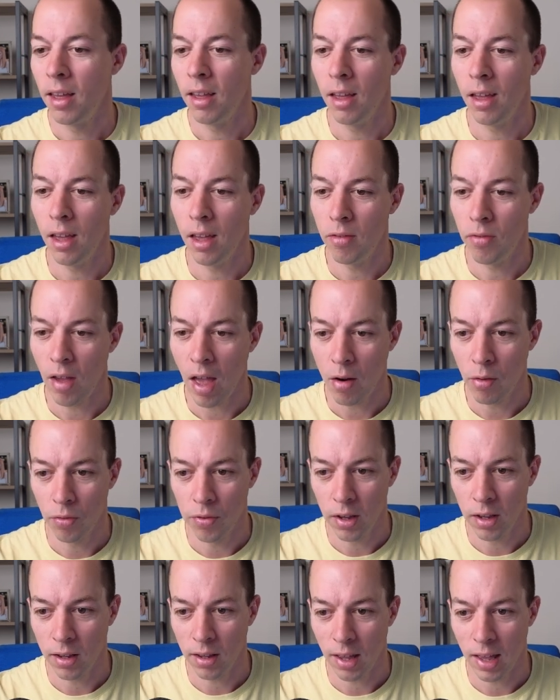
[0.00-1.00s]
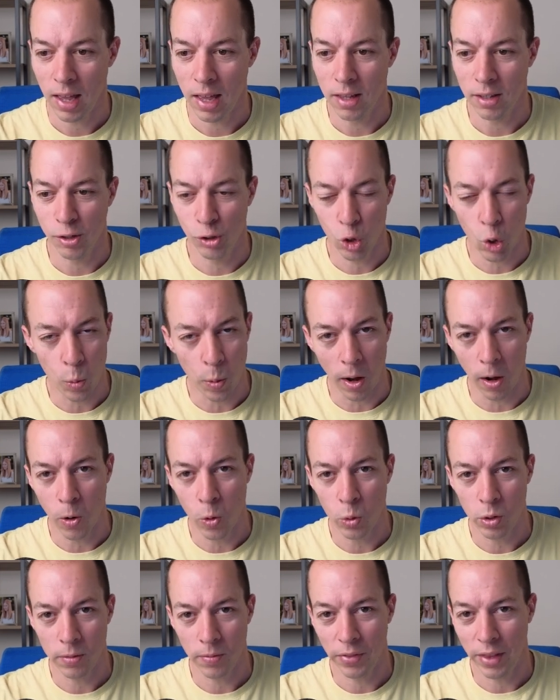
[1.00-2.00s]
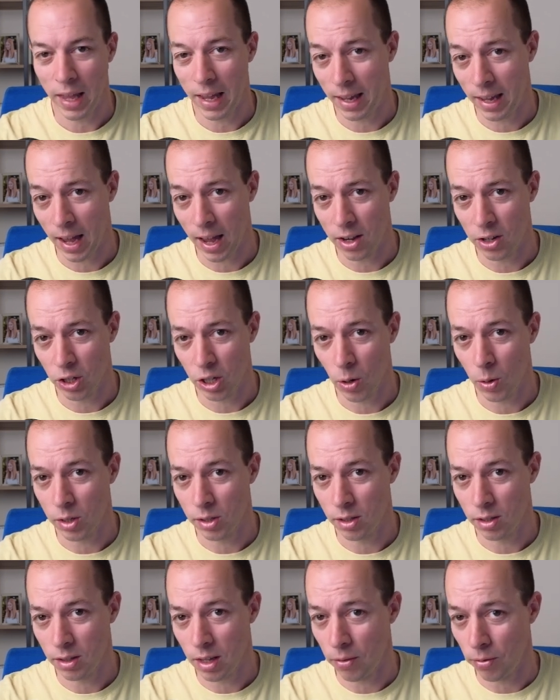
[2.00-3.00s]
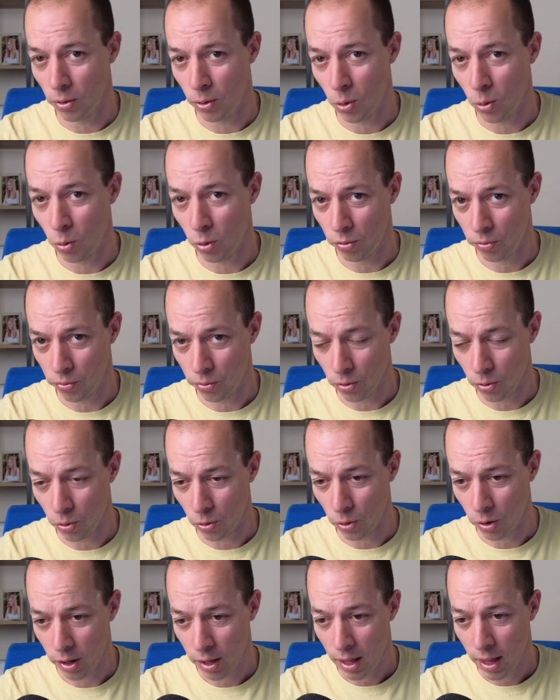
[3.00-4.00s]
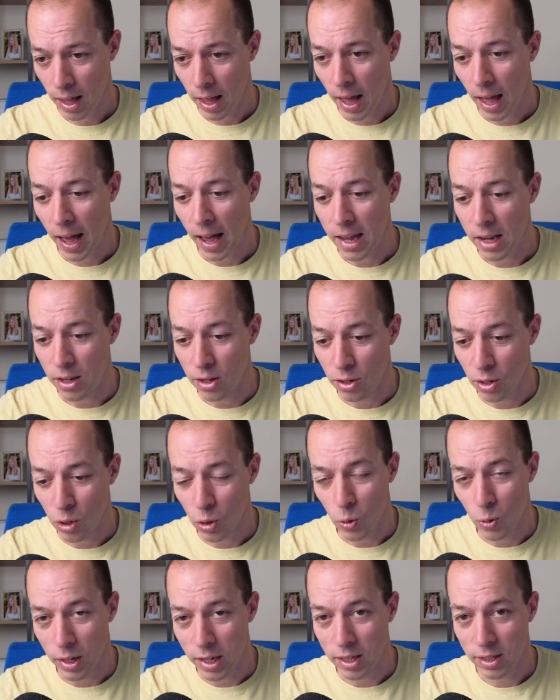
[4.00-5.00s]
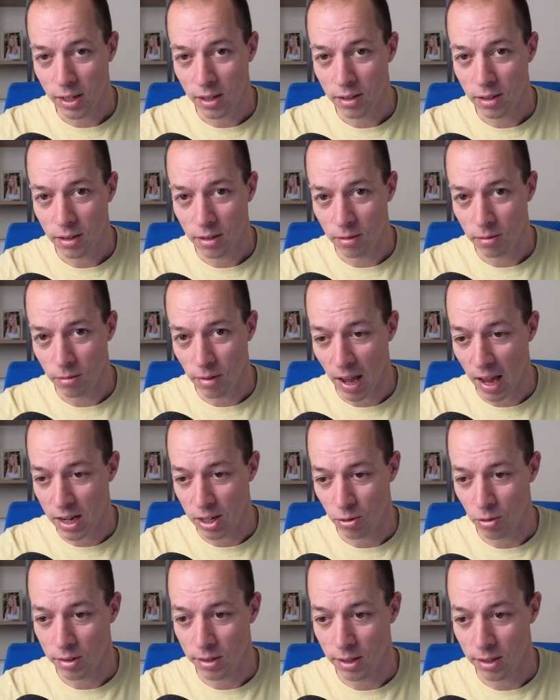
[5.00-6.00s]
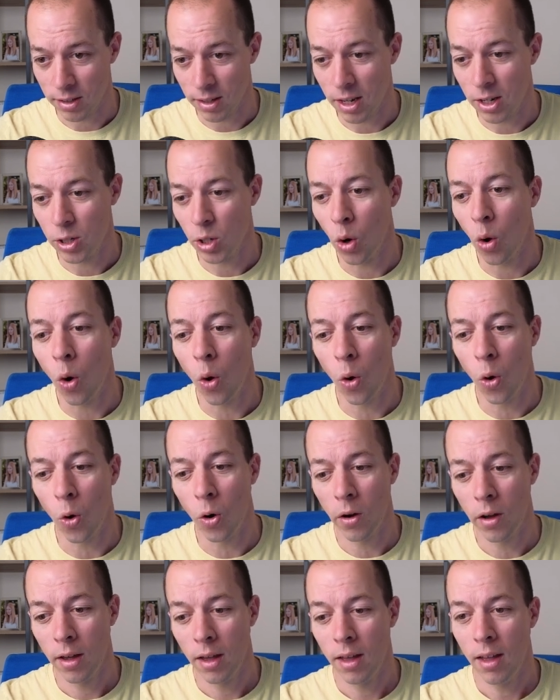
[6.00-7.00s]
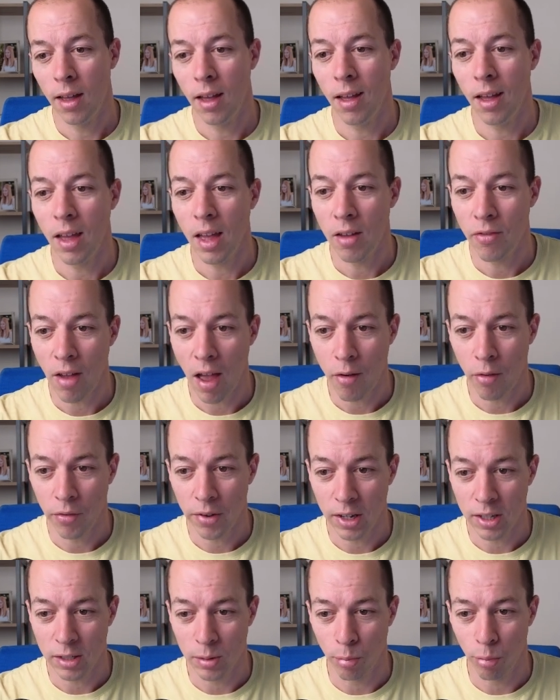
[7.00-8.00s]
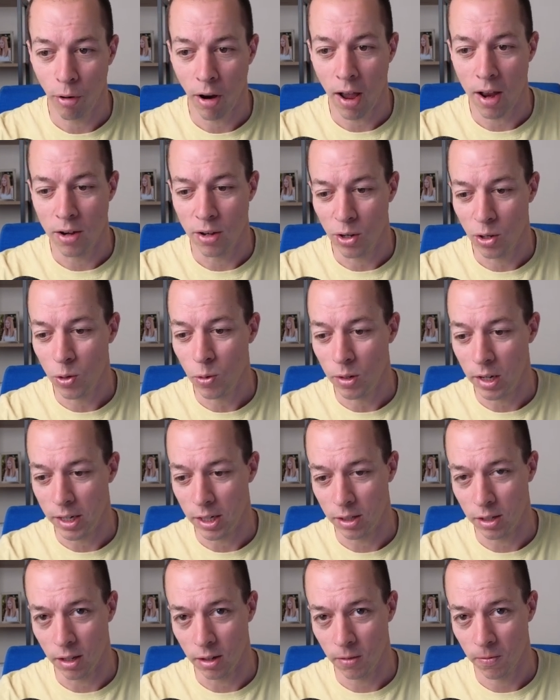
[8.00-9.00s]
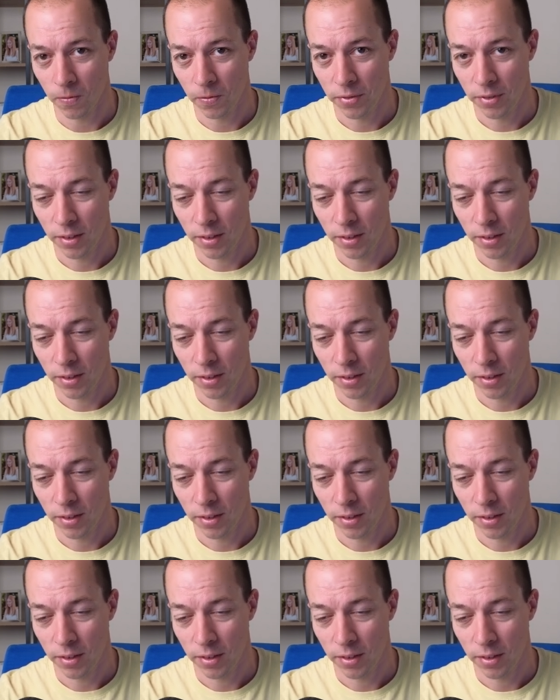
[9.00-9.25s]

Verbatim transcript: If everything is super old, it can show it's difficult for a new listing to enter into its niche. Or if everything is a brand new listing,